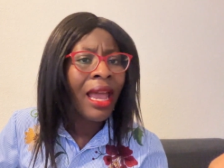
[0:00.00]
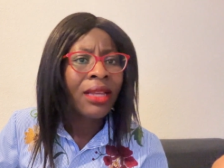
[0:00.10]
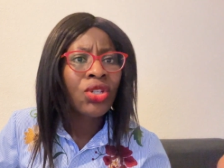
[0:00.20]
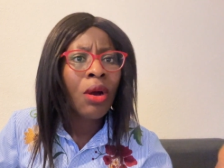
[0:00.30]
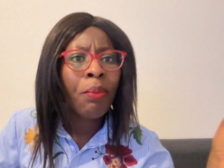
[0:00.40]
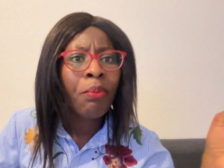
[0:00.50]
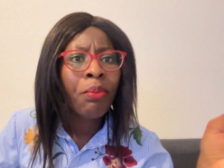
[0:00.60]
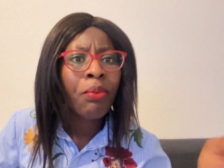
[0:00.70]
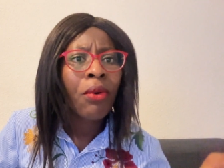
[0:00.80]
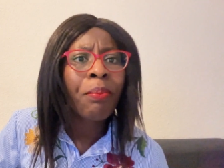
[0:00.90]
job
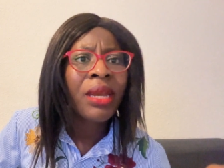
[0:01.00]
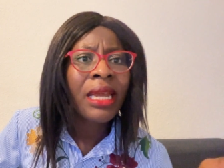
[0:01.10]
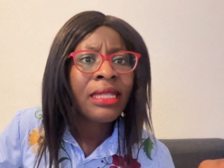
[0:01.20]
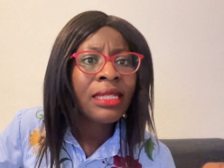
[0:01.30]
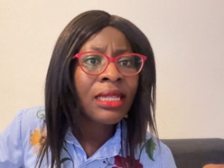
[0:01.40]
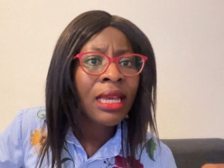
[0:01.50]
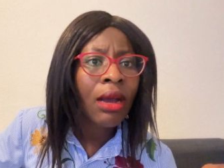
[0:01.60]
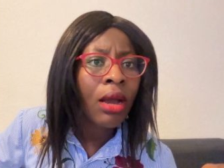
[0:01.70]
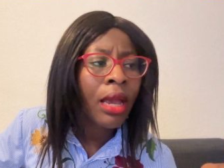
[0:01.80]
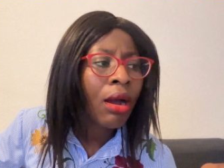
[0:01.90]
openings
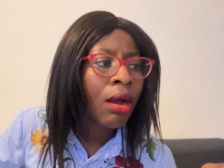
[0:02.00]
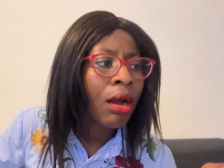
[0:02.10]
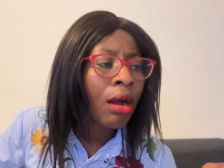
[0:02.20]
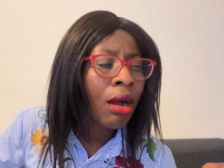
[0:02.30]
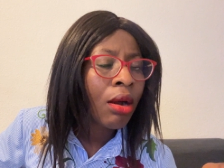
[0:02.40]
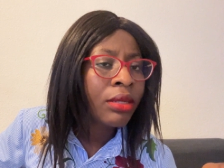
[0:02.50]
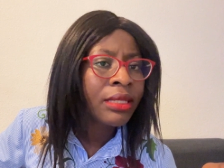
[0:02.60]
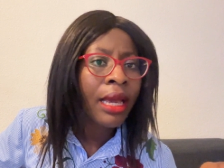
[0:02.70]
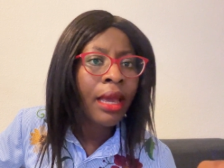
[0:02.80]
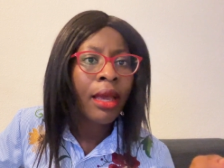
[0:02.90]

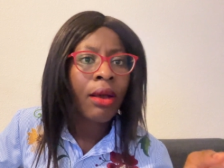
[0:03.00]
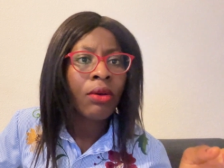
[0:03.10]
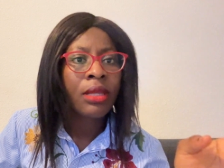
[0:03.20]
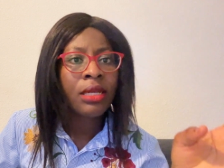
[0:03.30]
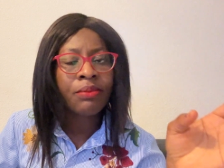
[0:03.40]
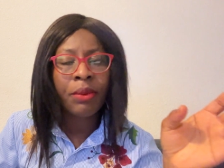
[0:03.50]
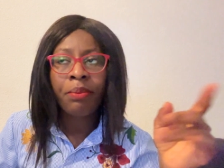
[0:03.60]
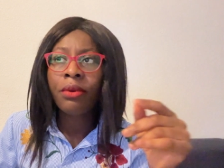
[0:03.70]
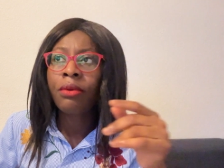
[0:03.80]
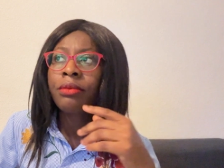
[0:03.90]
on these
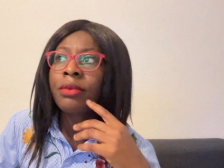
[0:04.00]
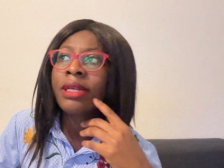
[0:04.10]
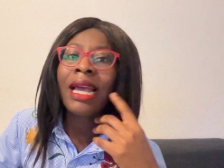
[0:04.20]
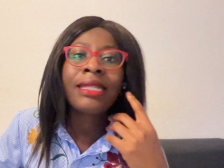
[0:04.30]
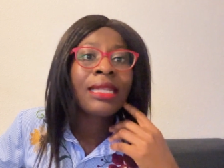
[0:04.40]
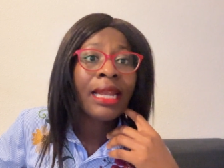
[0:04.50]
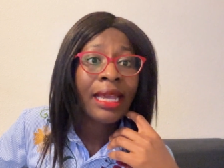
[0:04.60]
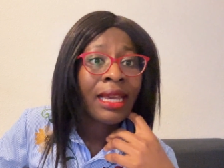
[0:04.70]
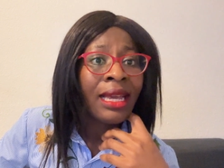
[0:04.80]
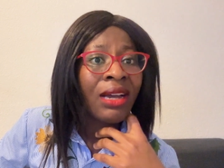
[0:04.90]
people,
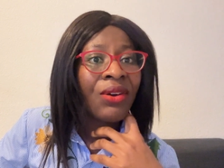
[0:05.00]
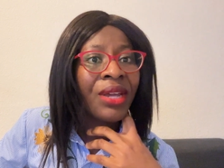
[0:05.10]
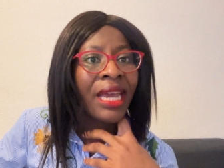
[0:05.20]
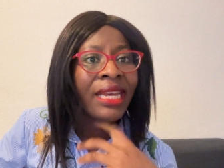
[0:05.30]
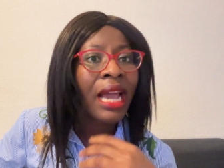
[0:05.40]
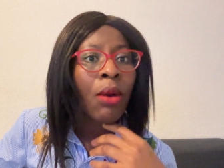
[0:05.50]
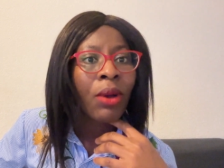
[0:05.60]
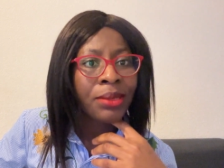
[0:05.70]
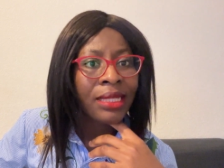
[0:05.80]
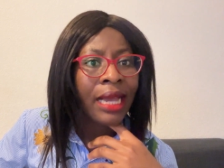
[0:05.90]
Nestle, okay, their
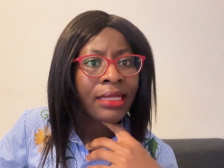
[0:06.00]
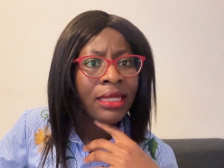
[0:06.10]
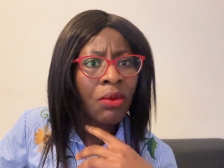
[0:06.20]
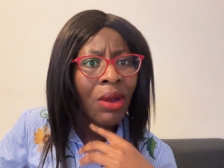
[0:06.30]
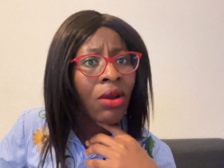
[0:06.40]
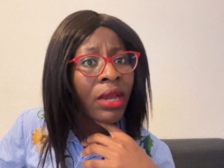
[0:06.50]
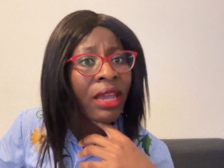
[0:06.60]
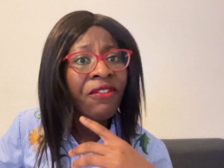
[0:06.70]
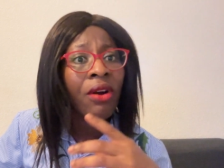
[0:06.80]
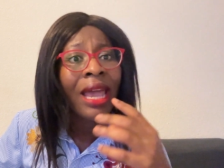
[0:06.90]
website. They were
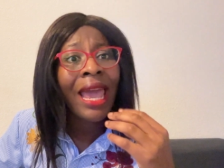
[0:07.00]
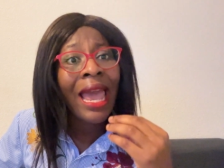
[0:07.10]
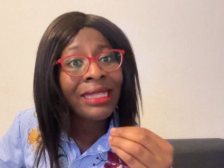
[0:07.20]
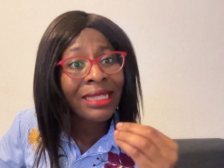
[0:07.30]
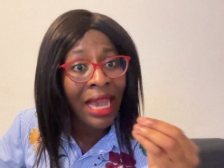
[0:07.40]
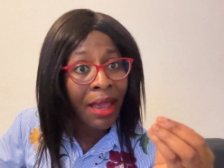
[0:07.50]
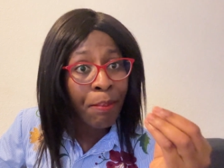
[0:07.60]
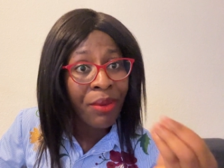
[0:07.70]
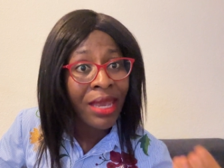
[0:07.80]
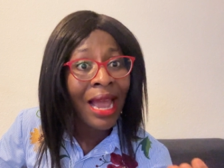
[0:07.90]
looking for SAP